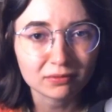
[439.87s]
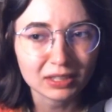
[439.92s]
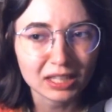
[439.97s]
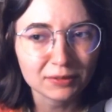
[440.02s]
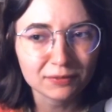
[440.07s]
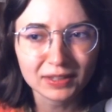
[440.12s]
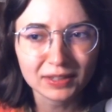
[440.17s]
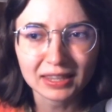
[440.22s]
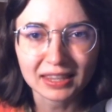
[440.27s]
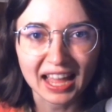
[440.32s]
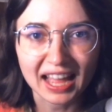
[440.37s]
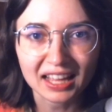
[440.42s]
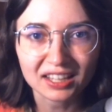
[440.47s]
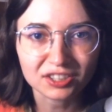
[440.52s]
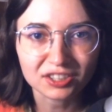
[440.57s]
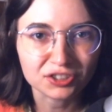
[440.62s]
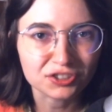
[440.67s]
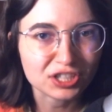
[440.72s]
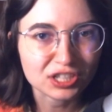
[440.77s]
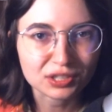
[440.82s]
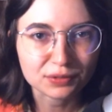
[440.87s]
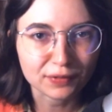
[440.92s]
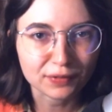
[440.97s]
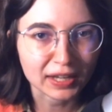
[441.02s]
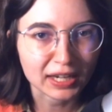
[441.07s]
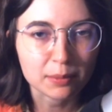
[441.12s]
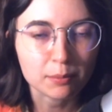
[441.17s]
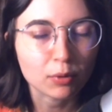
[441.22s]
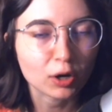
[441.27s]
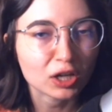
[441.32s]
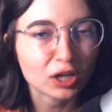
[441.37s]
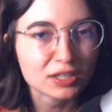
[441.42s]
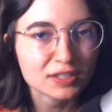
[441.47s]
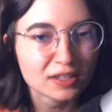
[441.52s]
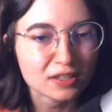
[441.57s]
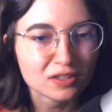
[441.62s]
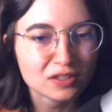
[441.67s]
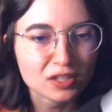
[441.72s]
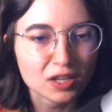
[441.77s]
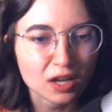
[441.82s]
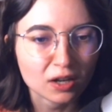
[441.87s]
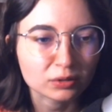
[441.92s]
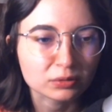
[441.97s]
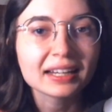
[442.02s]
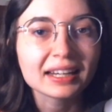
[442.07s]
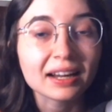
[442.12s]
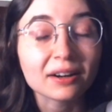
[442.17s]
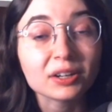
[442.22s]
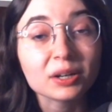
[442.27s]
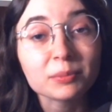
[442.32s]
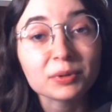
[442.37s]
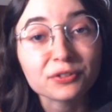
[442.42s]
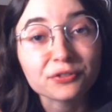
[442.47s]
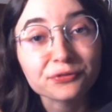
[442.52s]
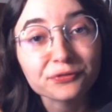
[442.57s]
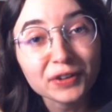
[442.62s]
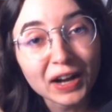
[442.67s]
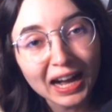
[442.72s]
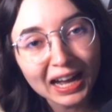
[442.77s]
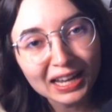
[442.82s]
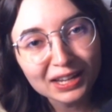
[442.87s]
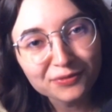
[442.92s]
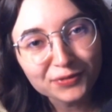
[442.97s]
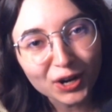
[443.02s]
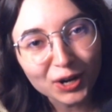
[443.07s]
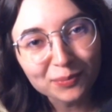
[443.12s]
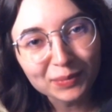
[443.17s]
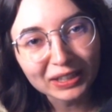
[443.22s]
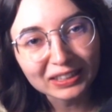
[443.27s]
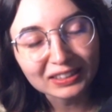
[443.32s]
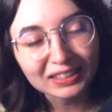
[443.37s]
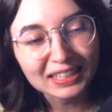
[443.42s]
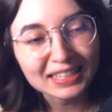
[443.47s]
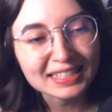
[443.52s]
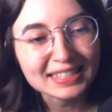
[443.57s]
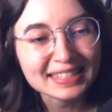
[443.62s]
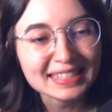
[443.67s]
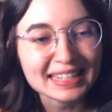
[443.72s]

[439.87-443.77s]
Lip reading: even that, you're just fighting bosses. So now number 5 on my list